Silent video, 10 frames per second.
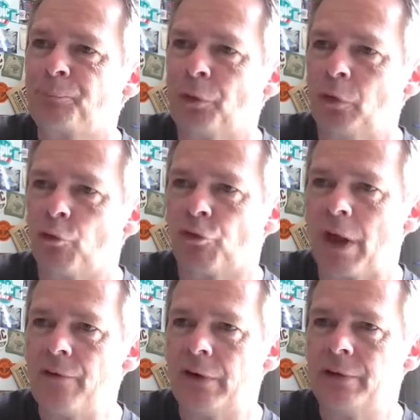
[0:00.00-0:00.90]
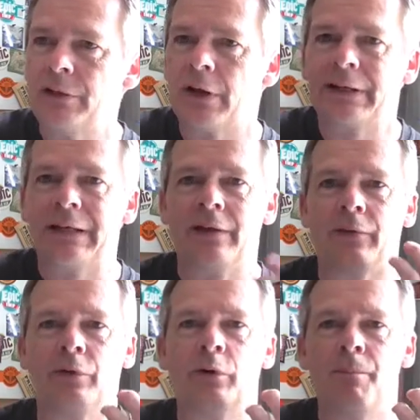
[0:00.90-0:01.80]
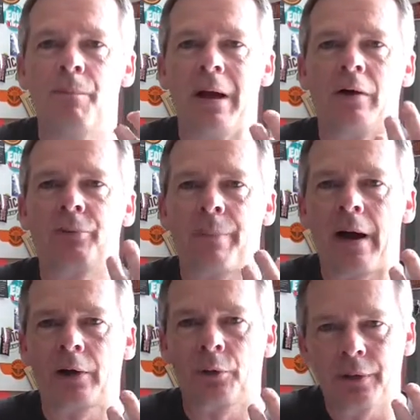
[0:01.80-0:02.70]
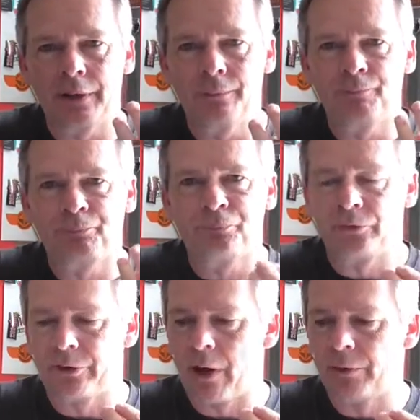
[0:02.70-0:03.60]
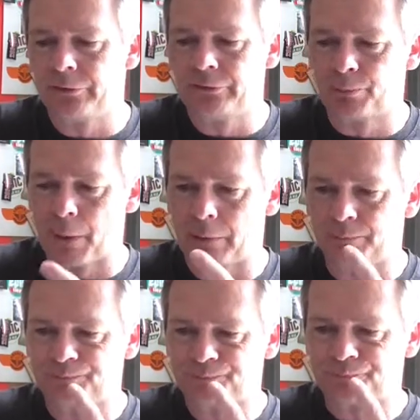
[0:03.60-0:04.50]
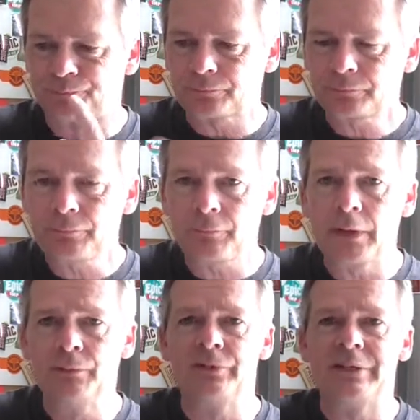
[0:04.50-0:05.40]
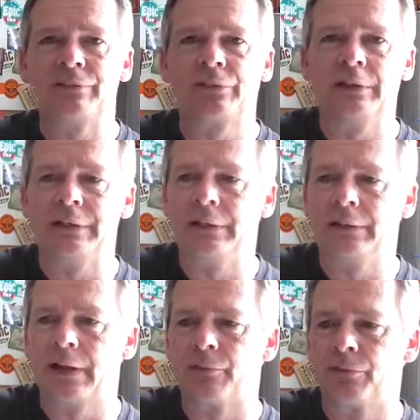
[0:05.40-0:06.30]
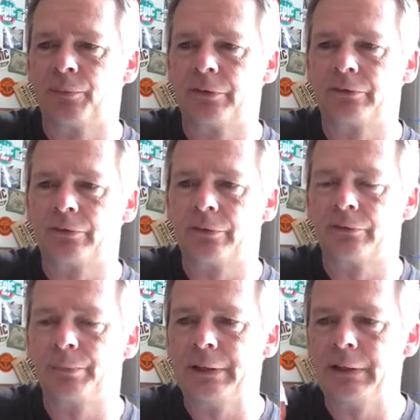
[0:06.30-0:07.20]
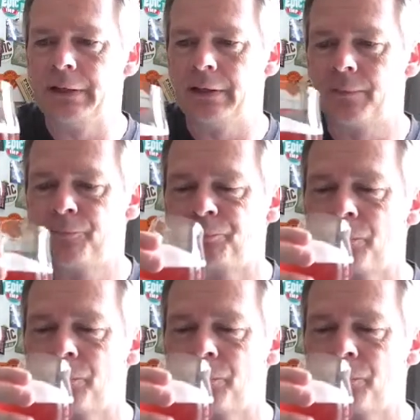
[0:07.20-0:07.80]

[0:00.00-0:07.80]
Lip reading: on the flavour. You don't get that real mouth puckering sourness, but I'm definitely getting that from this beer here.